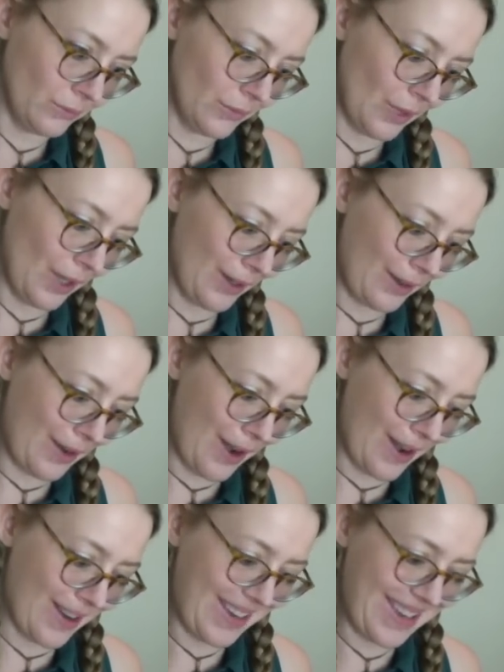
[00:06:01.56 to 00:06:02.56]

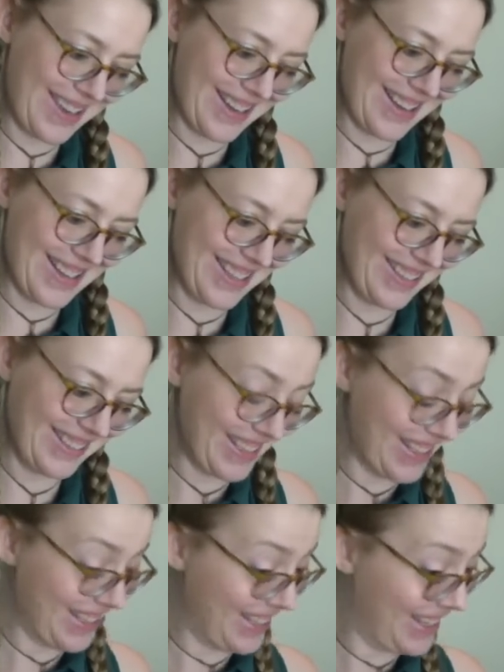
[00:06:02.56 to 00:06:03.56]
Cocky-eyed.
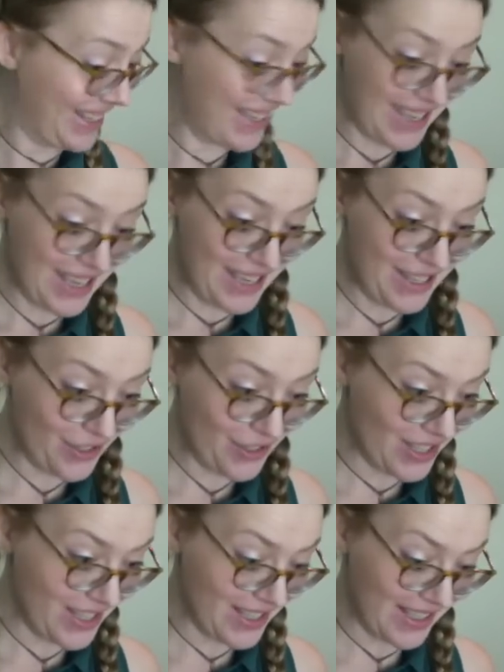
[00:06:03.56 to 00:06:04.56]

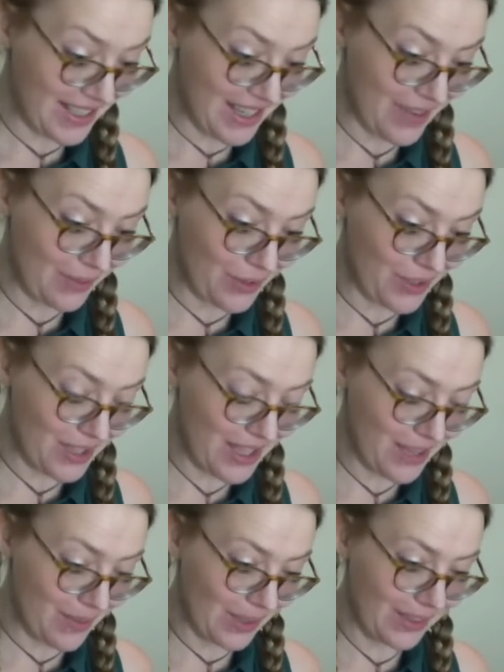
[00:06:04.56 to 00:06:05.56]
Interesting. I have to
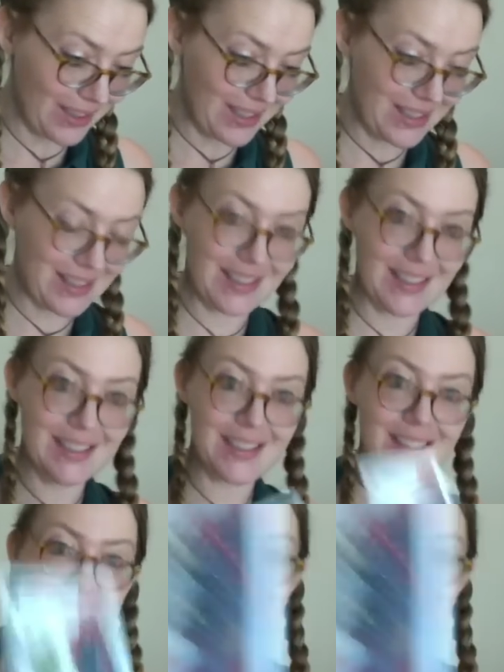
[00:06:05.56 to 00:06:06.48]
see what is this.